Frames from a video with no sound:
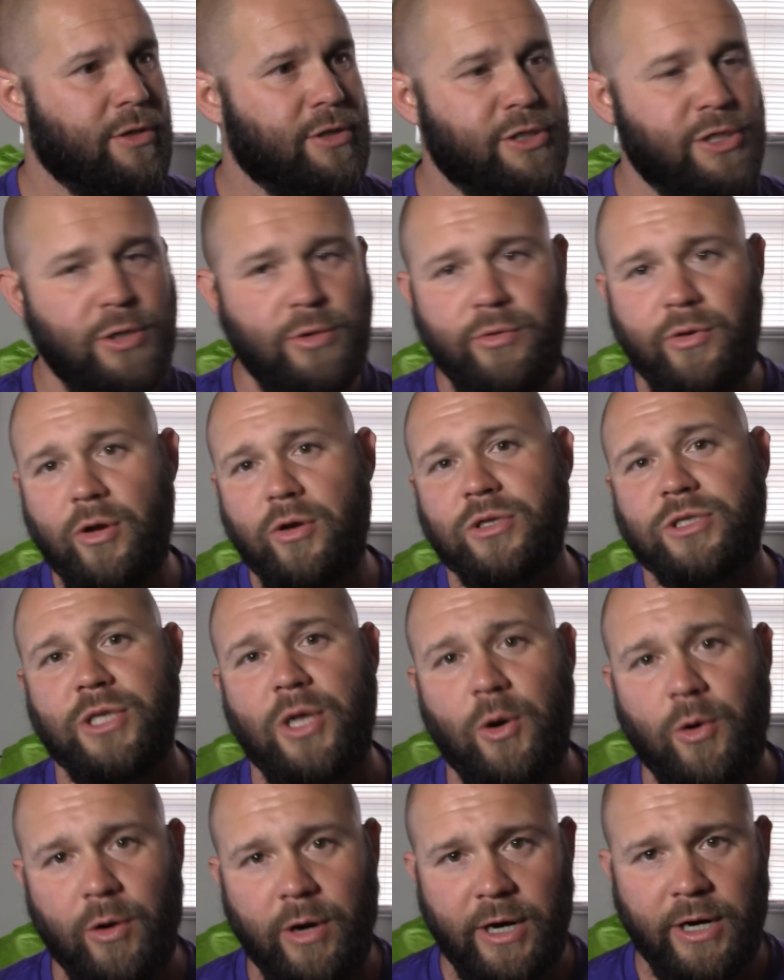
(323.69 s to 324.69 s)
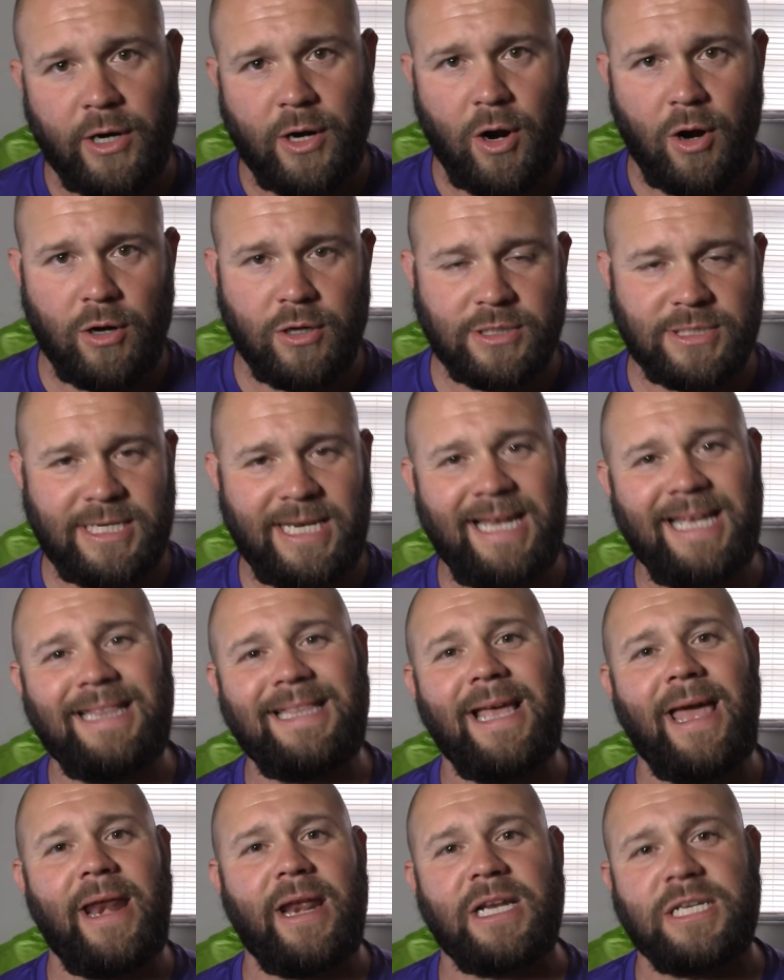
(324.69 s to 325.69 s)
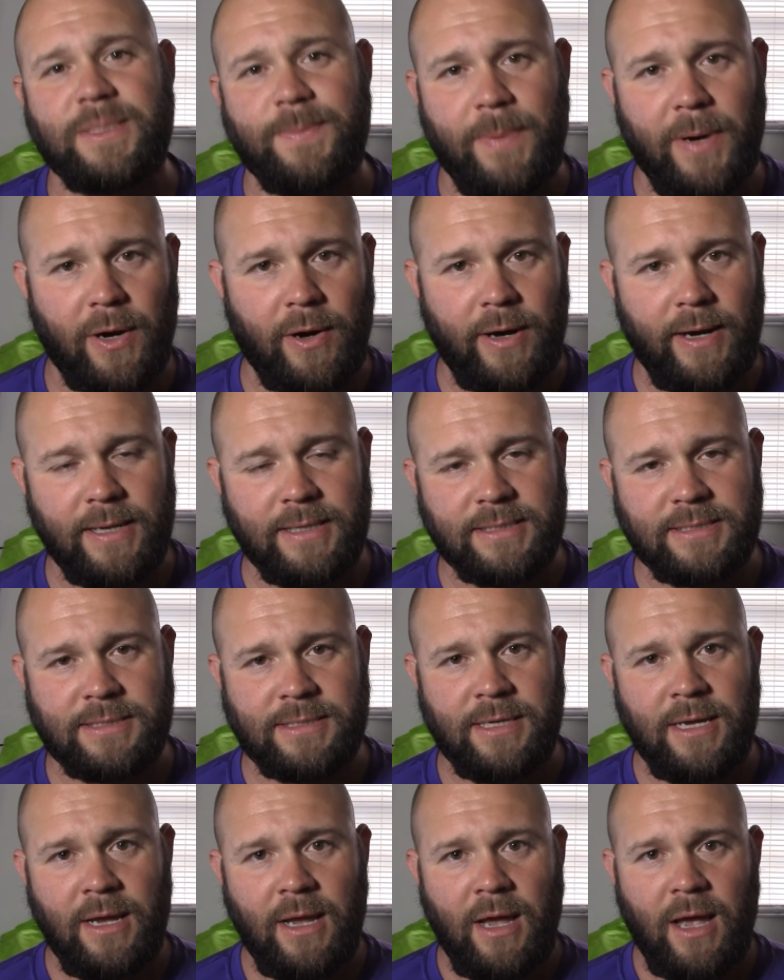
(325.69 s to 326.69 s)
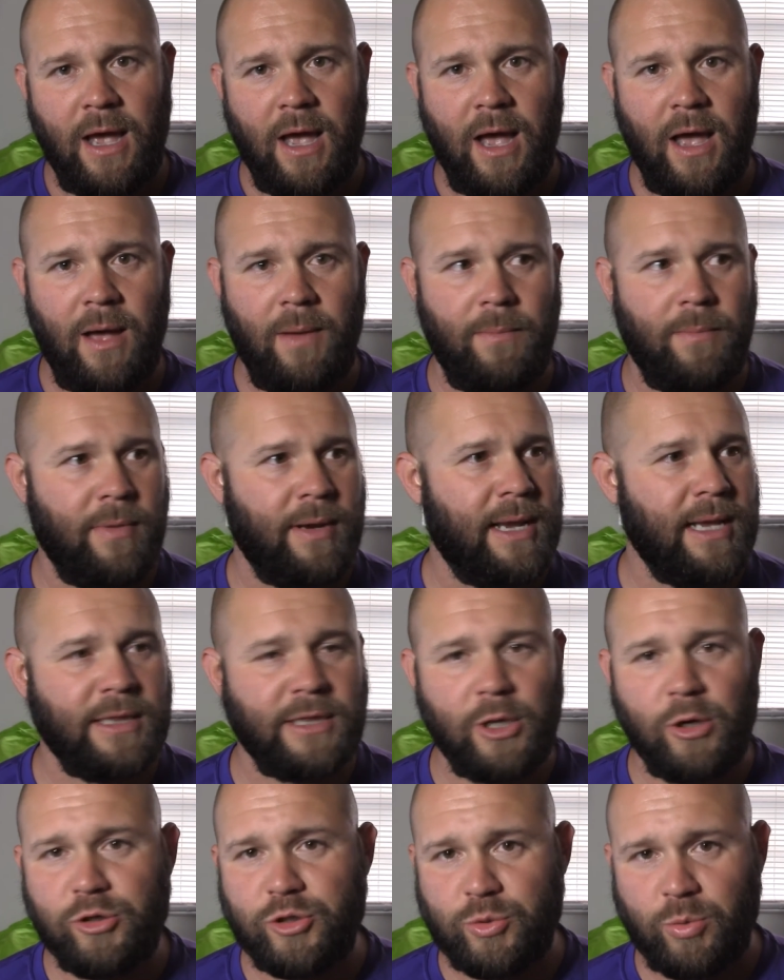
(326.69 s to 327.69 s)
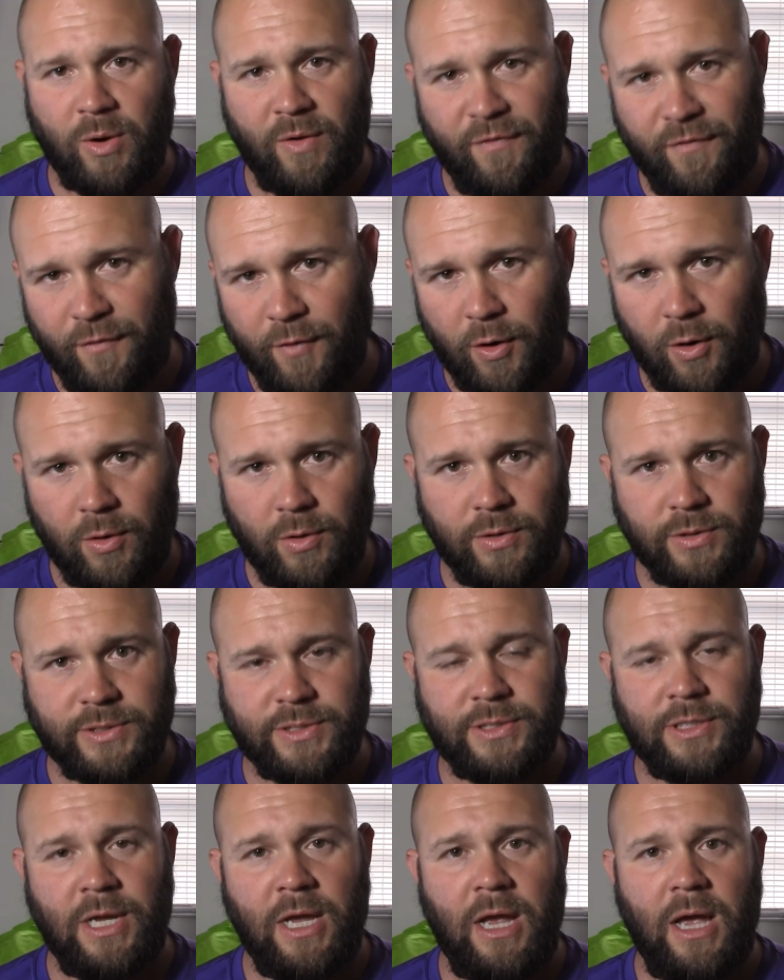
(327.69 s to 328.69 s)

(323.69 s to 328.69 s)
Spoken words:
Do those lowering cars. Get that experience. Get those referrals.